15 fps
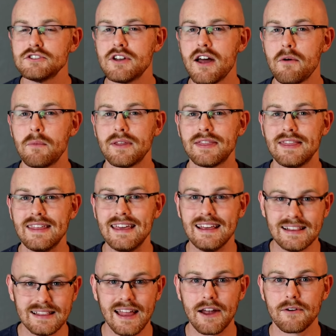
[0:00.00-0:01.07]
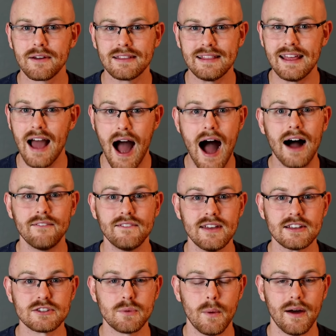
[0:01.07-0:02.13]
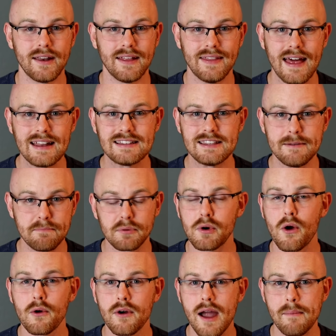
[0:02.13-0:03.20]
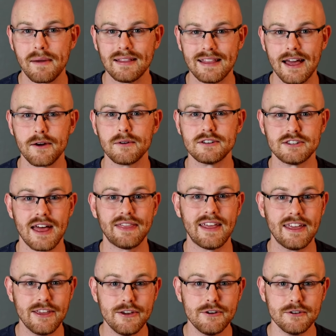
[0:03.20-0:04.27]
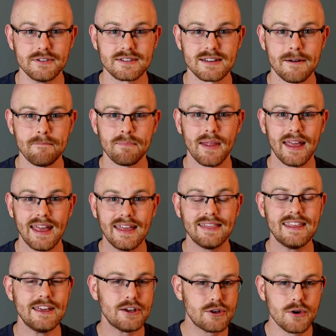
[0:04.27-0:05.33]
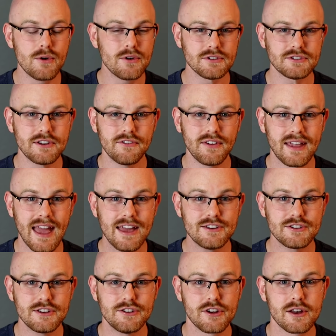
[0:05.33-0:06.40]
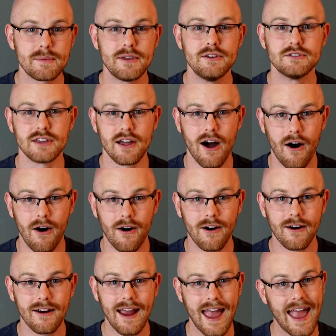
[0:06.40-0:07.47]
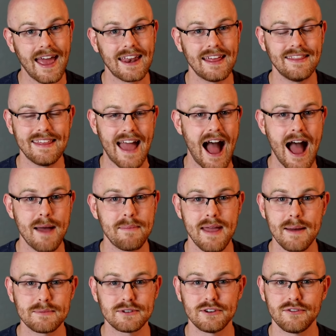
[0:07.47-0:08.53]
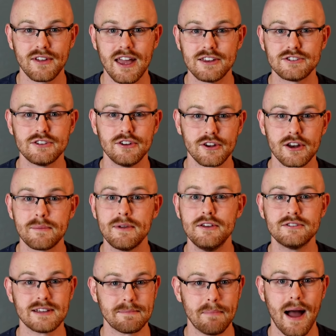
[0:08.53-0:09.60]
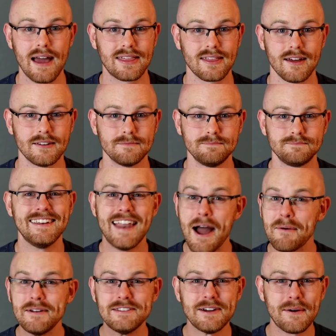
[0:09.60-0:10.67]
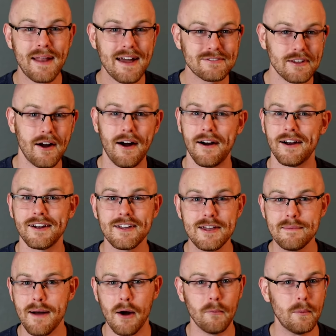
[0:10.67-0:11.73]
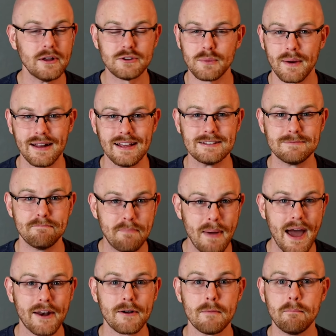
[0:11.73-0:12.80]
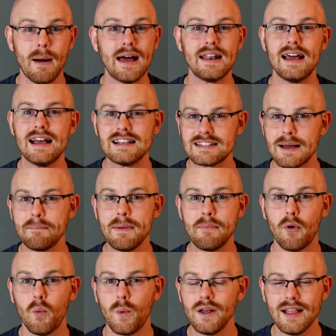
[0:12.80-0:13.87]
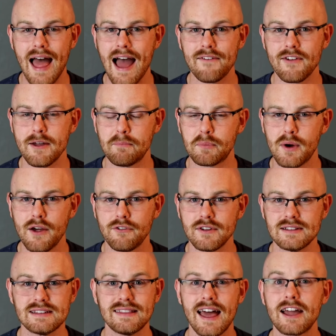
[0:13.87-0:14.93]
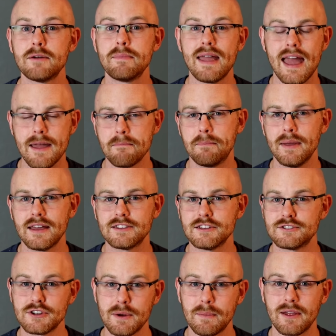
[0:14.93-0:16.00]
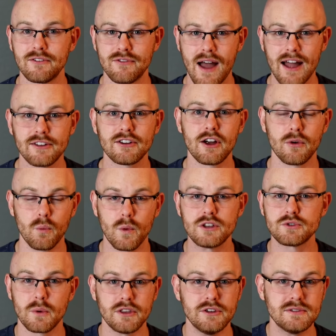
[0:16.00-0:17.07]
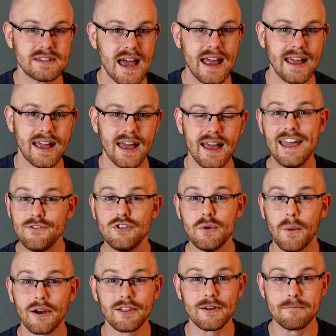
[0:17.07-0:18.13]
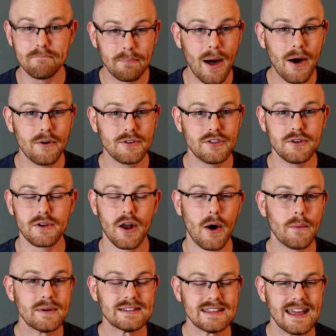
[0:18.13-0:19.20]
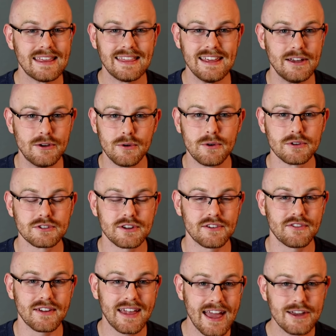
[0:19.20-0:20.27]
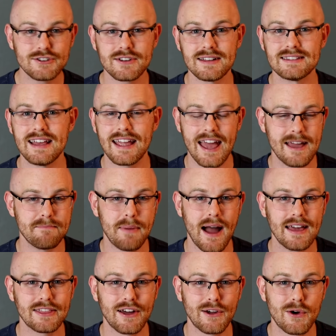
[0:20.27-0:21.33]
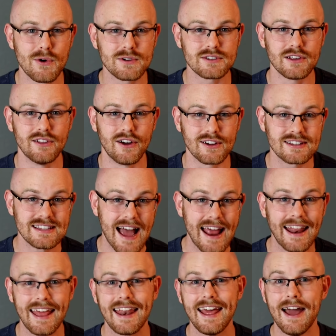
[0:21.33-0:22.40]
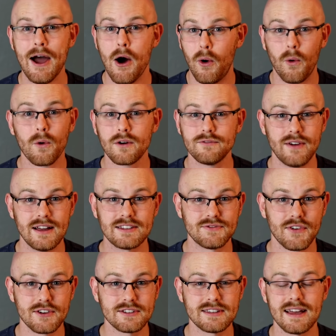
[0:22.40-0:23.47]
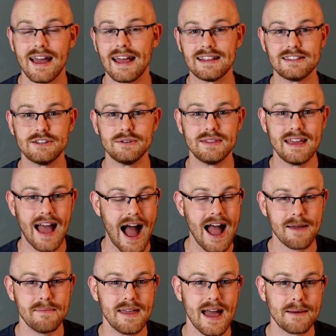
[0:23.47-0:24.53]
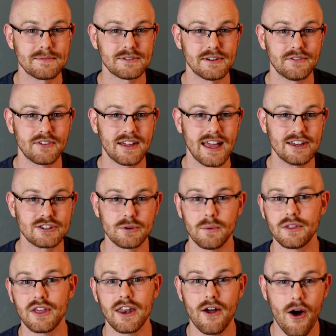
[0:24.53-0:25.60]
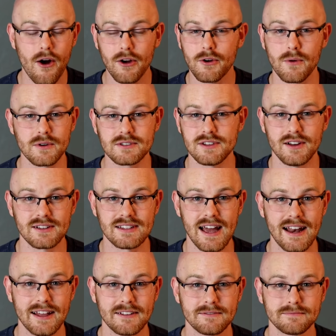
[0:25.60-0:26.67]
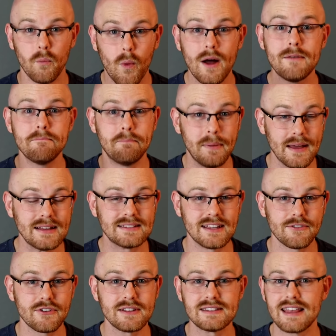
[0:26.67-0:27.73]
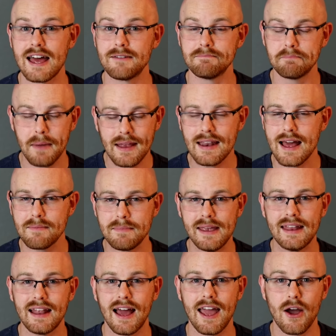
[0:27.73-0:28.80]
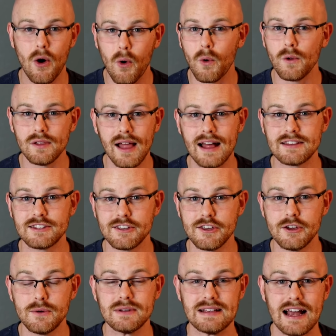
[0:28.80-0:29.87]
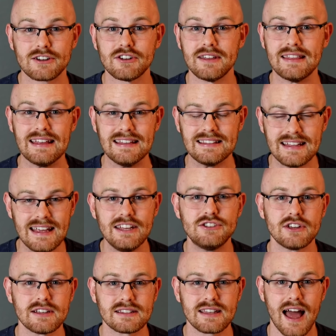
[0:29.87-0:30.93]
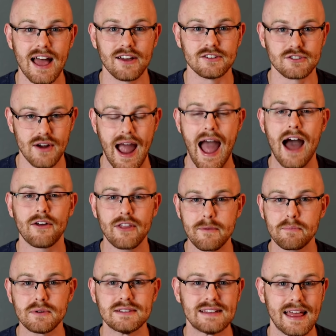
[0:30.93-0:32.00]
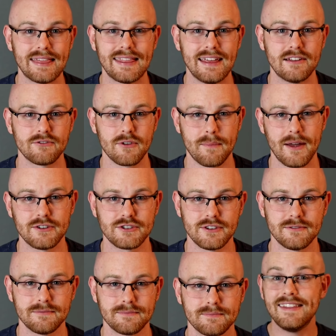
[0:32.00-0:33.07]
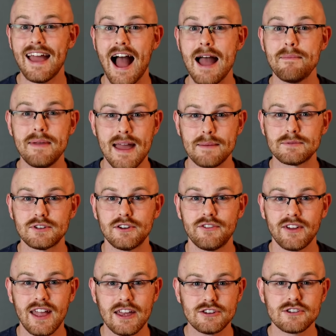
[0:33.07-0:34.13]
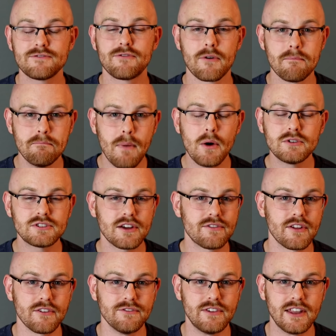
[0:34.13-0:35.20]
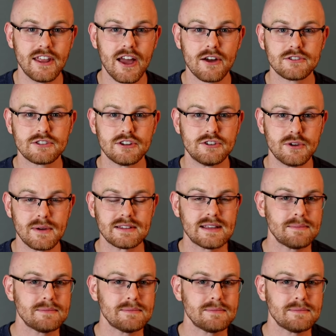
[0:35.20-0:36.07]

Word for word: let's start out with the glaringly obvious one, and that is the programming language that they use. In the Google certification, you're going to be using R, and in the IBM certification, you're going to be using Python. Now, we don't have to argue about which one is better, but some people will have a preference, and that could be a big determining factor on which one you take. If you want to learn both, you can always take the Google certification and take a Python course alongside it, or vice versa and do the IBM certification with an R course alongside it. One big difference that may not mean a whole lot to you is actually the teaching styles or how they present the information. In the IBM certification, for most of their videos, they're doing